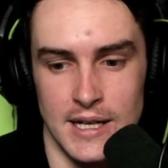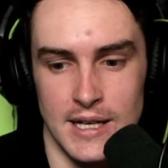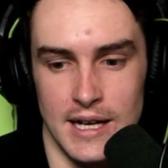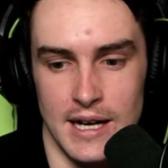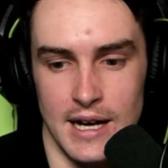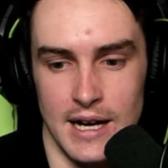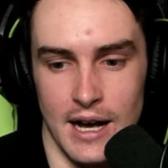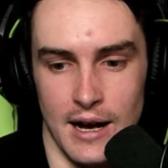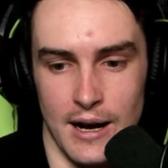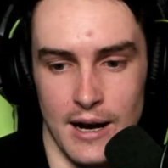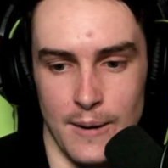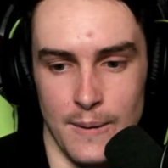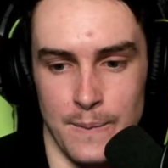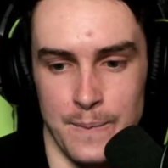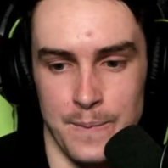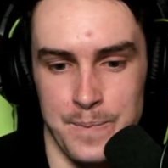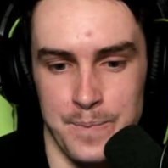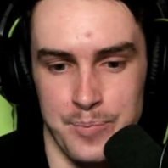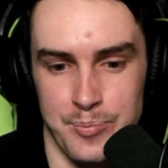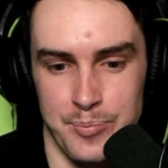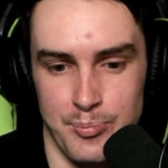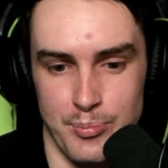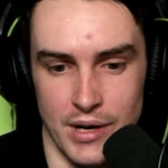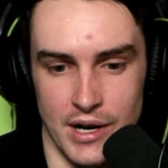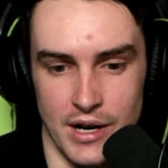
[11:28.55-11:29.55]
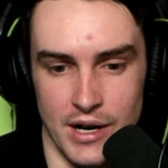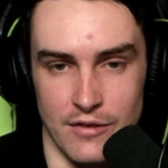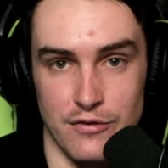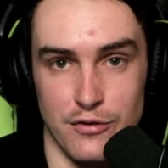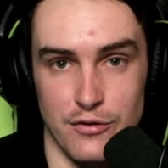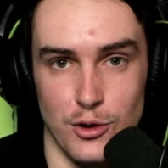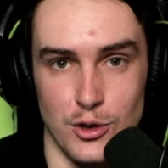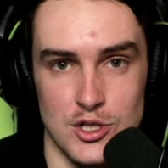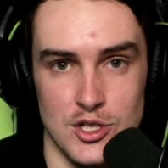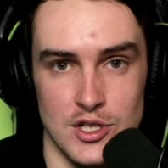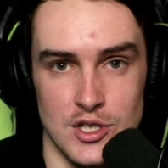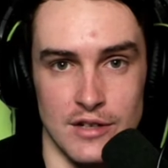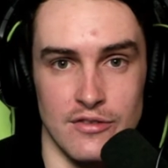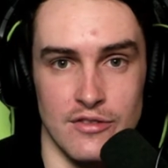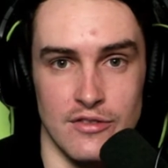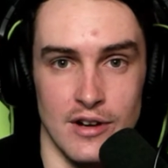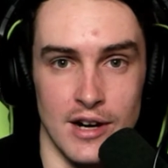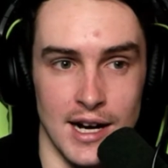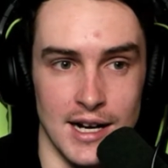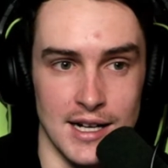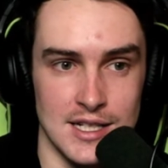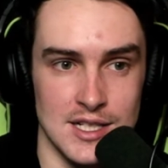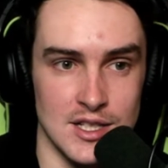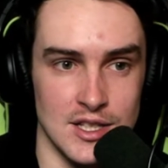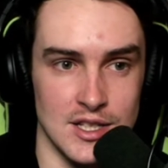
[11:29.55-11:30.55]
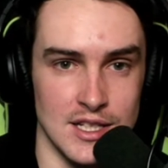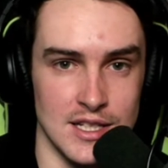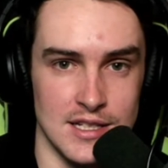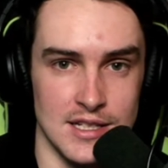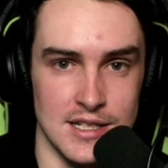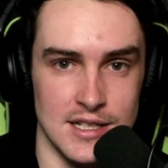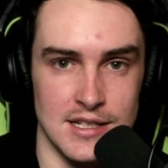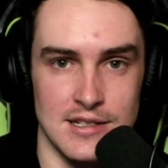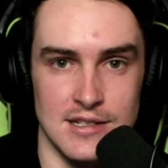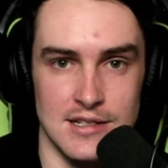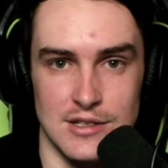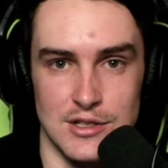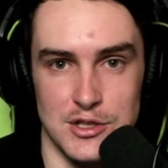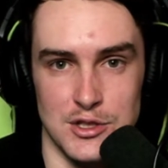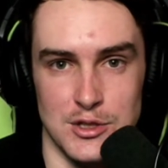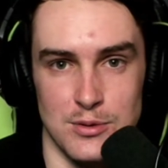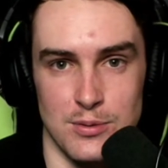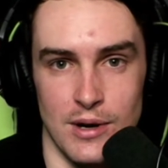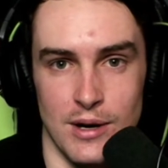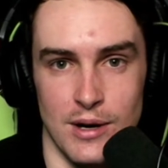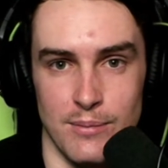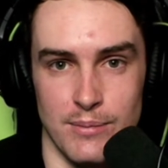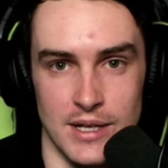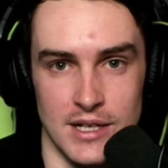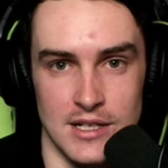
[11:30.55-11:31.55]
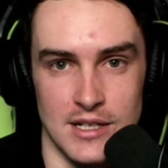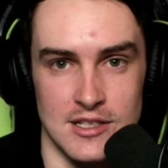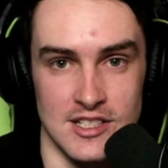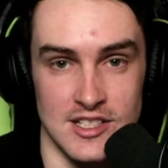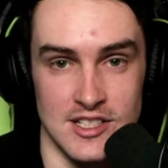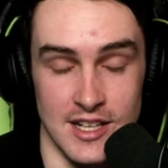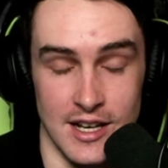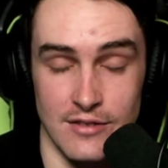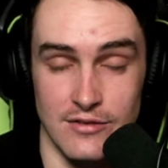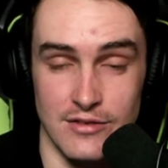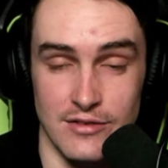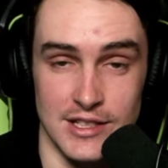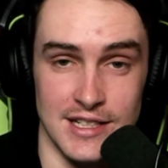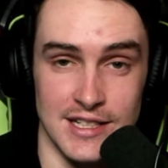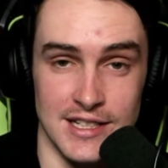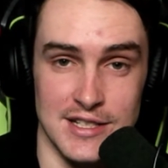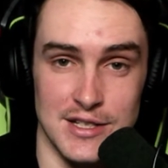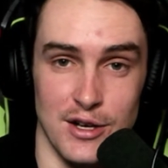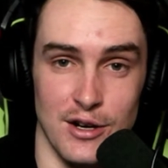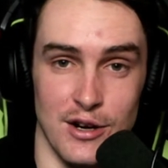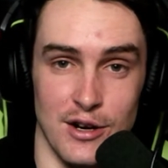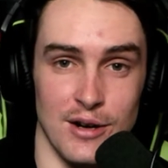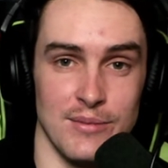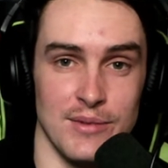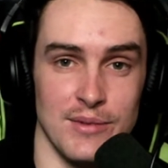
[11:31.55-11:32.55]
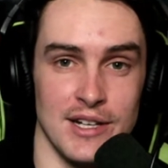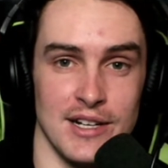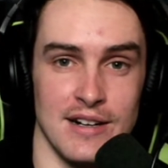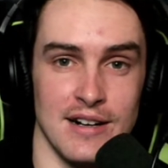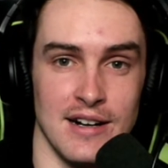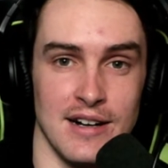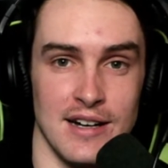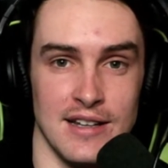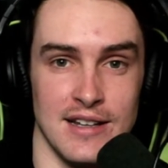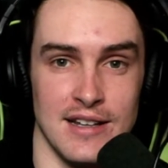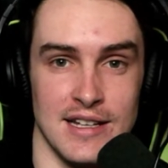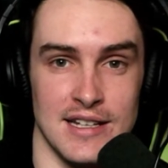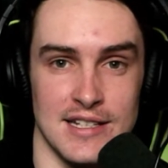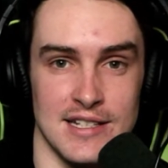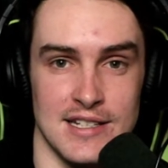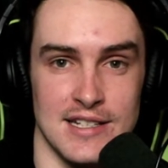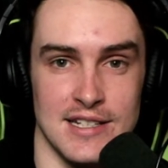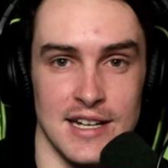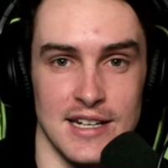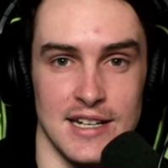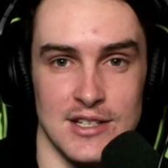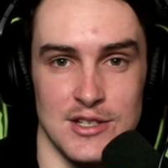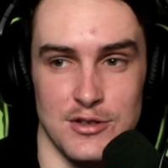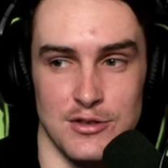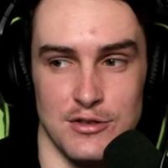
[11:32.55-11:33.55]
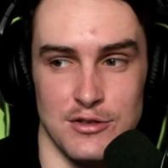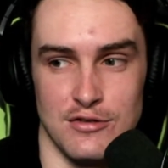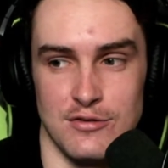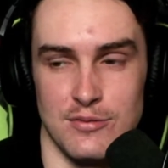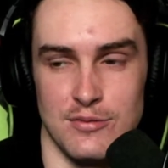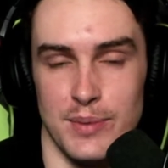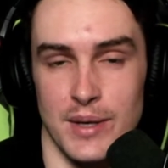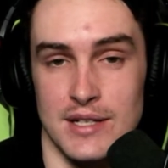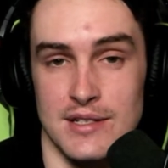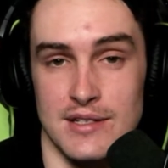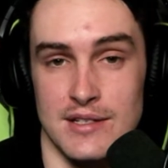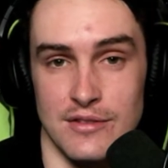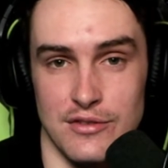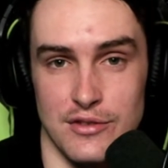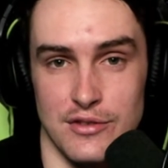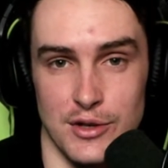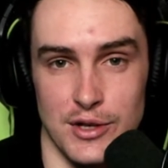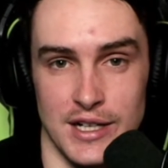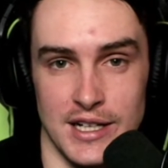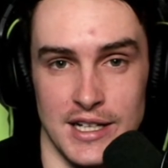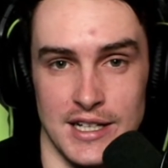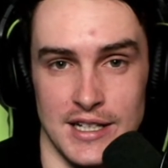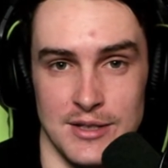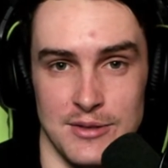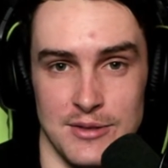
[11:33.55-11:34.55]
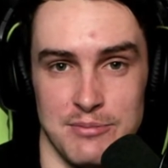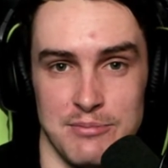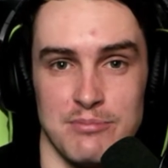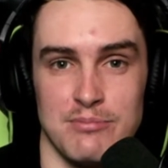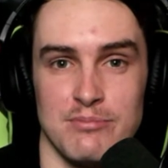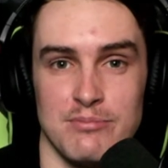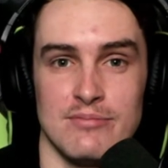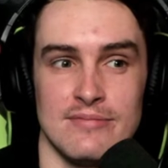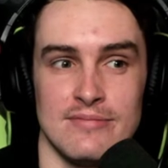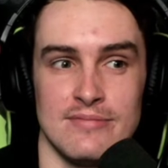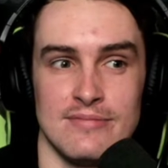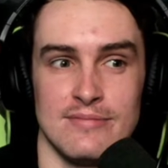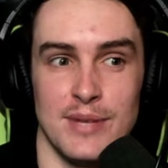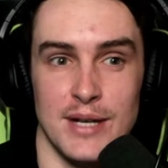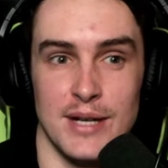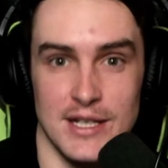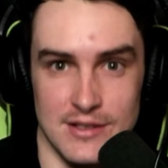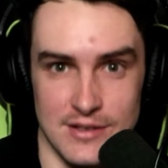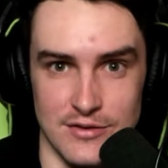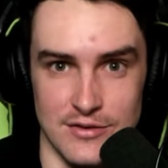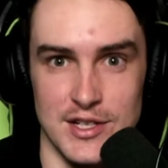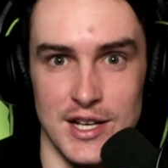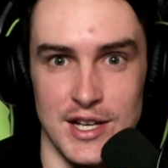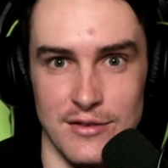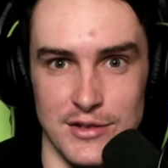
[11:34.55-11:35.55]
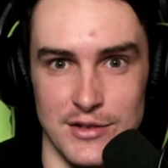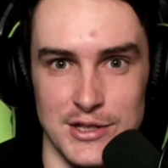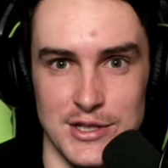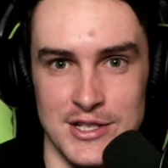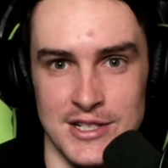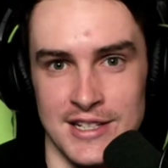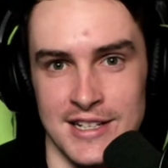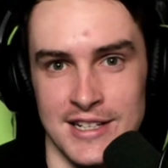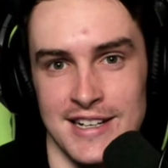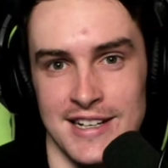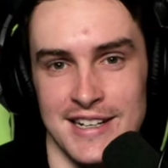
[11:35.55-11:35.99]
But unfortunately for us, this isn't just one best of 7 this time. There's sets of best of 3, best of 7s.